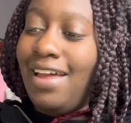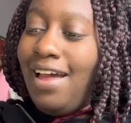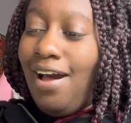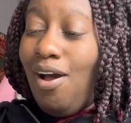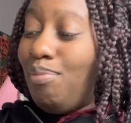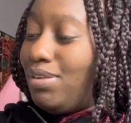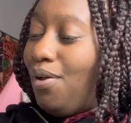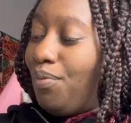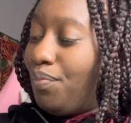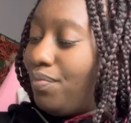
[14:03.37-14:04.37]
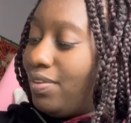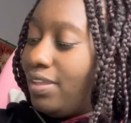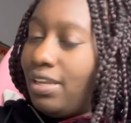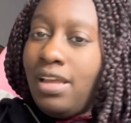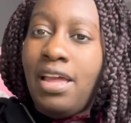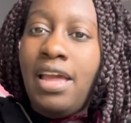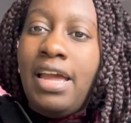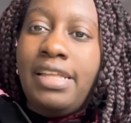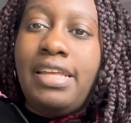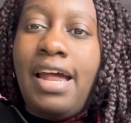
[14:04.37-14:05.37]
I hope so.
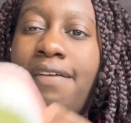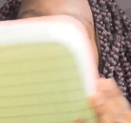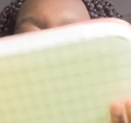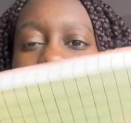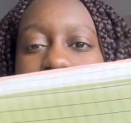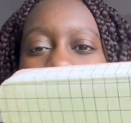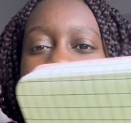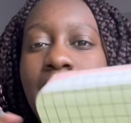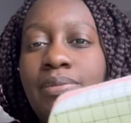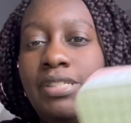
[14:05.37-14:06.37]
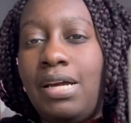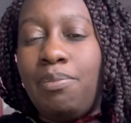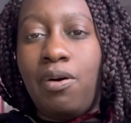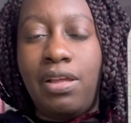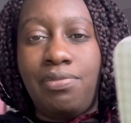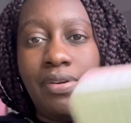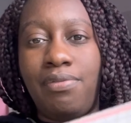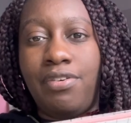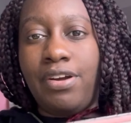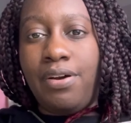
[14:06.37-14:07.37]
Then I have this pencil case which I bought like
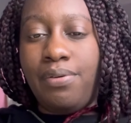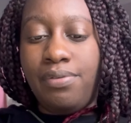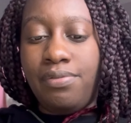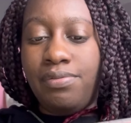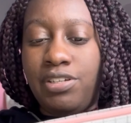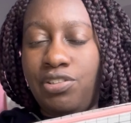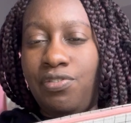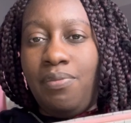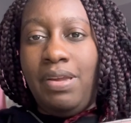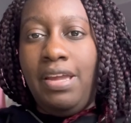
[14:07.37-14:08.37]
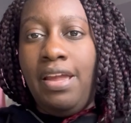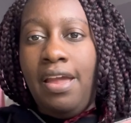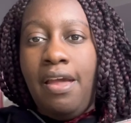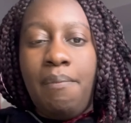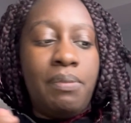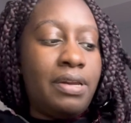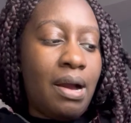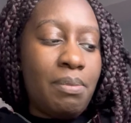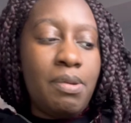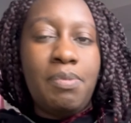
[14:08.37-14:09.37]
forever ago just for me, but now
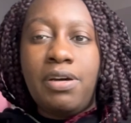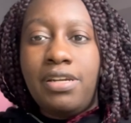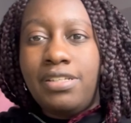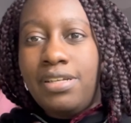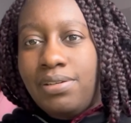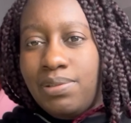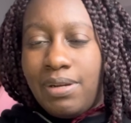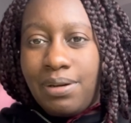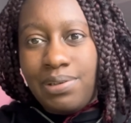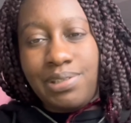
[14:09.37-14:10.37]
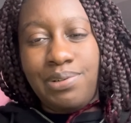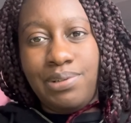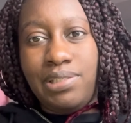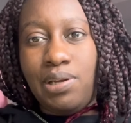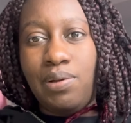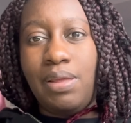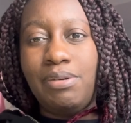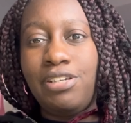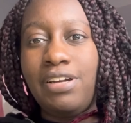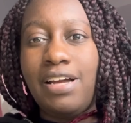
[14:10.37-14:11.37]
I'm gonna be putting it to use when I go to school. So let me
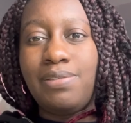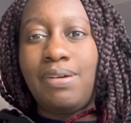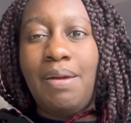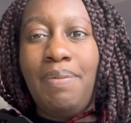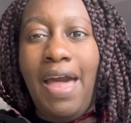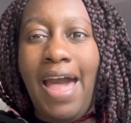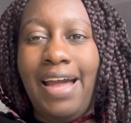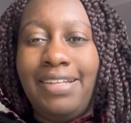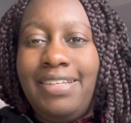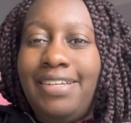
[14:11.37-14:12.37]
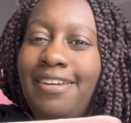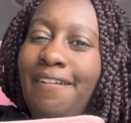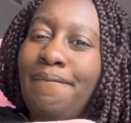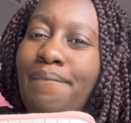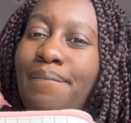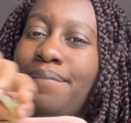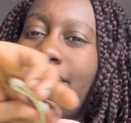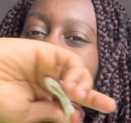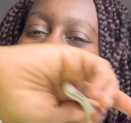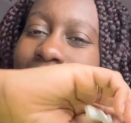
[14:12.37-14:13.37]
show you guys what I packed
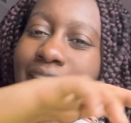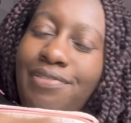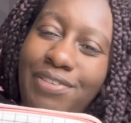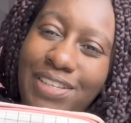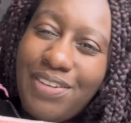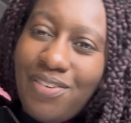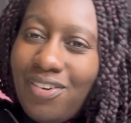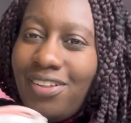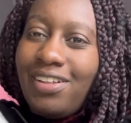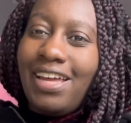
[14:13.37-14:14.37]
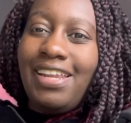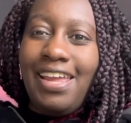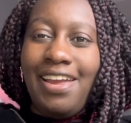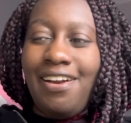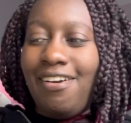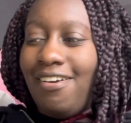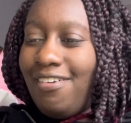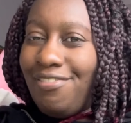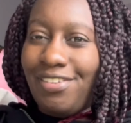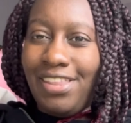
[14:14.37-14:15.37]
for school in here
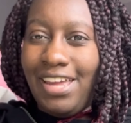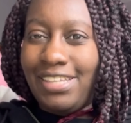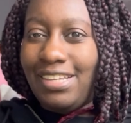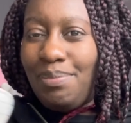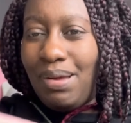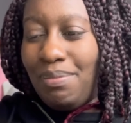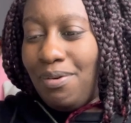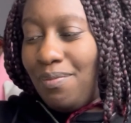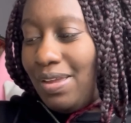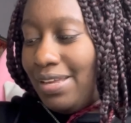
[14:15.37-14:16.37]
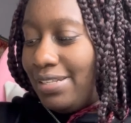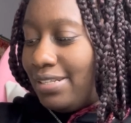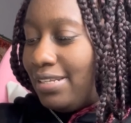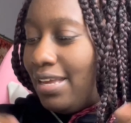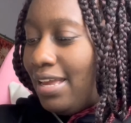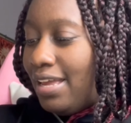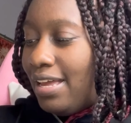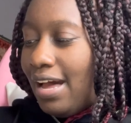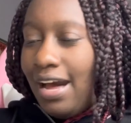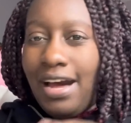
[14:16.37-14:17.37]
for the next upcoming weeks.
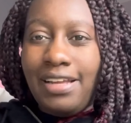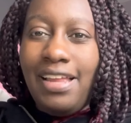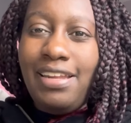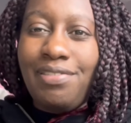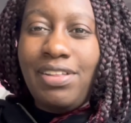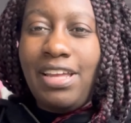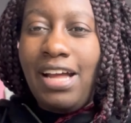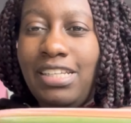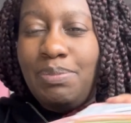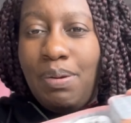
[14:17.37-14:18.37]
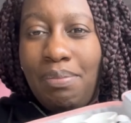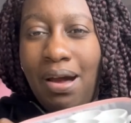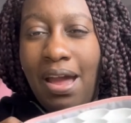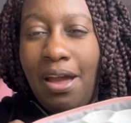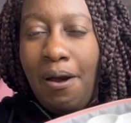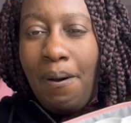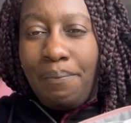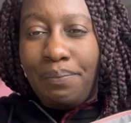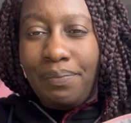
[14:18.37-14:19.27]
Nothing really. I just put my